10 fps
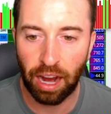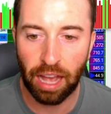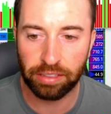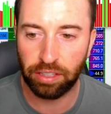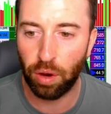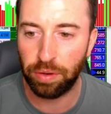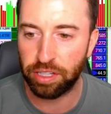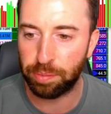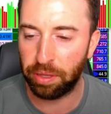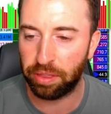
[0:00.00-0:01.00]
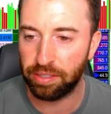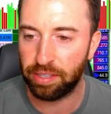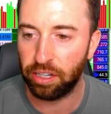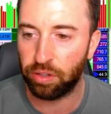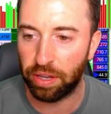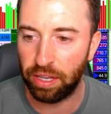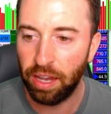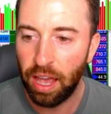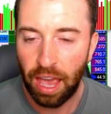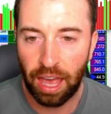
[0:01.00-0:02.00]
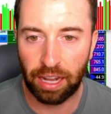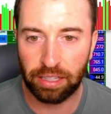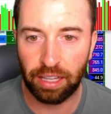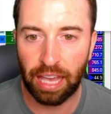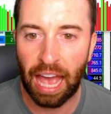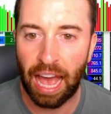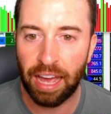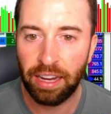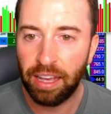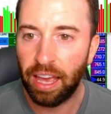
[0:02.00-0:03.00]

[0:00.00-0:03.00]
I like to always just put this into green and I click add.